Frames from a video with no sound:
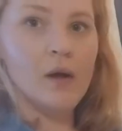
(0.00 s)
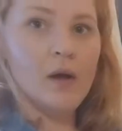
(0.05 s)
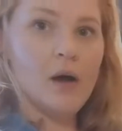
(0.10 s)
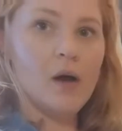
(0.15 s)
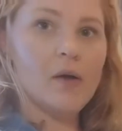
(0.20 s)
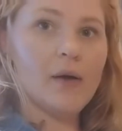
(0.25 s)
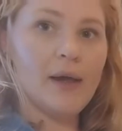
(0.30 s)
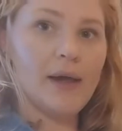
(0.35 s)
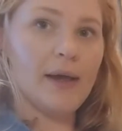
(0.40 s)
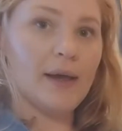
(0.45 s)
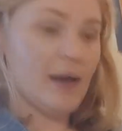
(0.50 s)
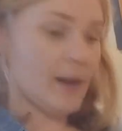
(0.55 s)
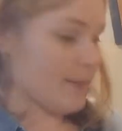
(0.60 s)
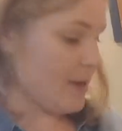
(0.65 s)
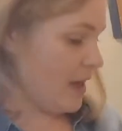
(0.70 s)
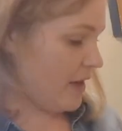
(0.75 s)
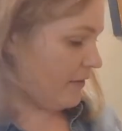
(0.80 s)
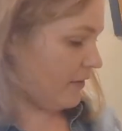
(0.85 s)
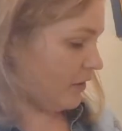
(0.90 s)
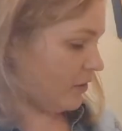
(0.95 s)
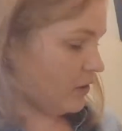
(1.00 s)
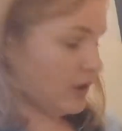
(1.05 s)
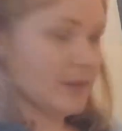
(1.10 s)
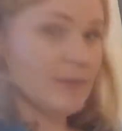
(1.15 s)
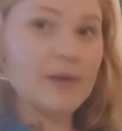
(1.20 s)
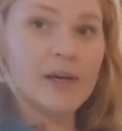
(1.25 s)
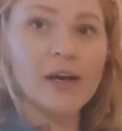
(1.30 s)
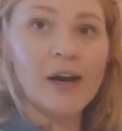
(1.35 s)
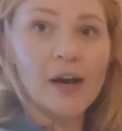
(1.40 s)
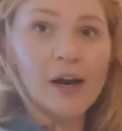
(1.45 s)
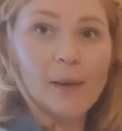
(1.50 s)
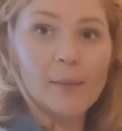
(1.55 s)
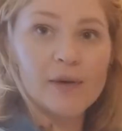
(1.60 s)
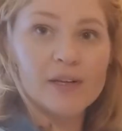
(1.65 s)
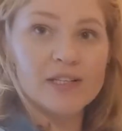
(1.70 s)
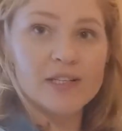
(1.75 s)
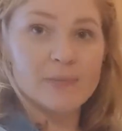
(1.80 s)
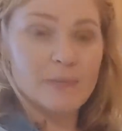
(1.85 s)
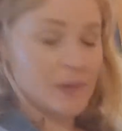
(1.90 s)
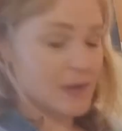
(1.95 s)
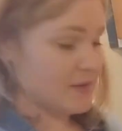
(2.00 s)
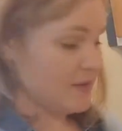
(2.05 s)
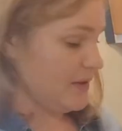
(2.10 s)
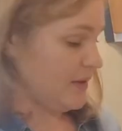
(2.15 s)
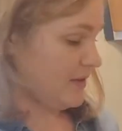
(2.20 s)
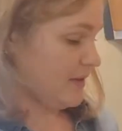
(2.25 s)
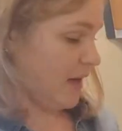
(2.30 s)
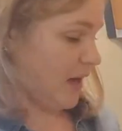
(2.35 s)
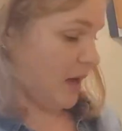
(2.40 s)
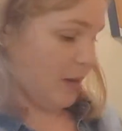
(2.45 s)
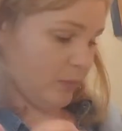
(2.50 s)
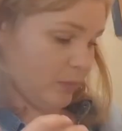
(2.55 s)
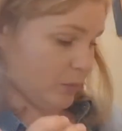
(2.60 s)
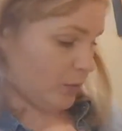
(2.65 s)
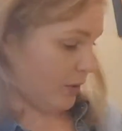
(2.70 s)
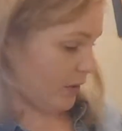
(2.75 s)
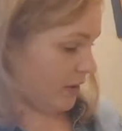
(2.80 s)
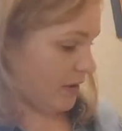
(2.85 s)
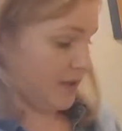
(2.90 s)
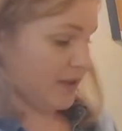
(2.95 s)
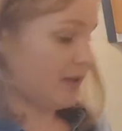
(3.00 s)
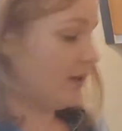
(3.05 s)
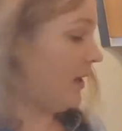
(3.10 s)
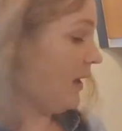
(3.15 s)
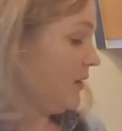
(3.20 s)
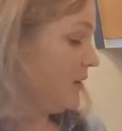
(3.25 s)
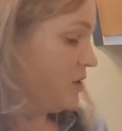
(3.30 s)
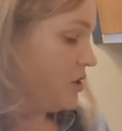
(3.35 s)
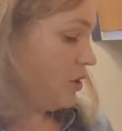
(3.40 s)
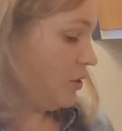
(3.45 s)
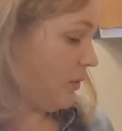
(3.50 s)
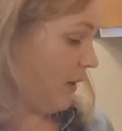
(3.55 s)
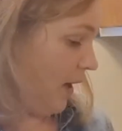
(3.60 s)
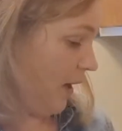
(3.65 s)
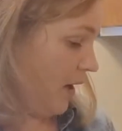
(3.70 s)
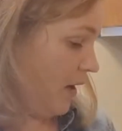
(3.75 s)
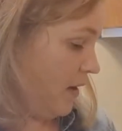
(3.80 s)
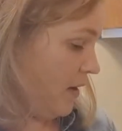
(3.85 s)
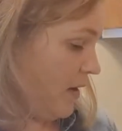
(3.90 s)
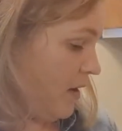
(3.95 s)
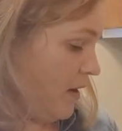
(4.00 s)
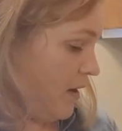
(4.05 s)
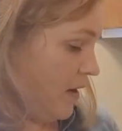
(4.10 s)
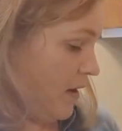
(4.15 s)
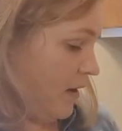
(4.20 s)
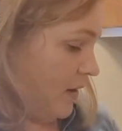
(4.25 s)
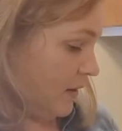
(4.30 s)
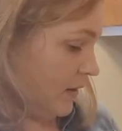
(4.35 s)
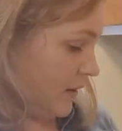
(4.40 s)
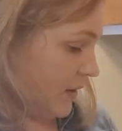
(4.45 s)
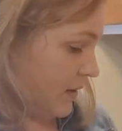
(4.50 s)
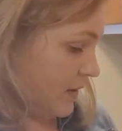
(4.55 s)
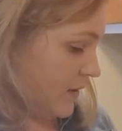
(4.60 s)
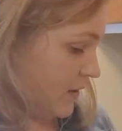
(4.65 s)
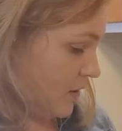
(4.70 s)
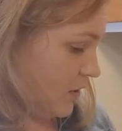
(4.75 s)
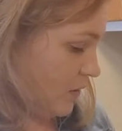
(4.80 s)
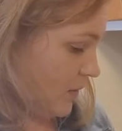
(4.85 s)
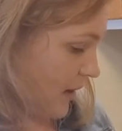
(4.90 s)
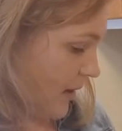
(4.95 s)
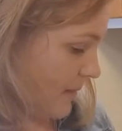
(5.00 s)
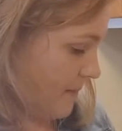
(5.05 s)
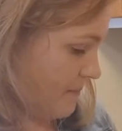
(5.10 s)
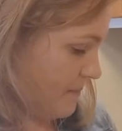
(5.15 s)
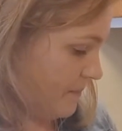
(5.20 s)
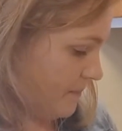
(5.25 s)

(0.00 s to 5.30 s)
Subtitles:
Okay, I got my heavy cream here. I'm gonna speed this up. We're gonna get to it. Let's do it.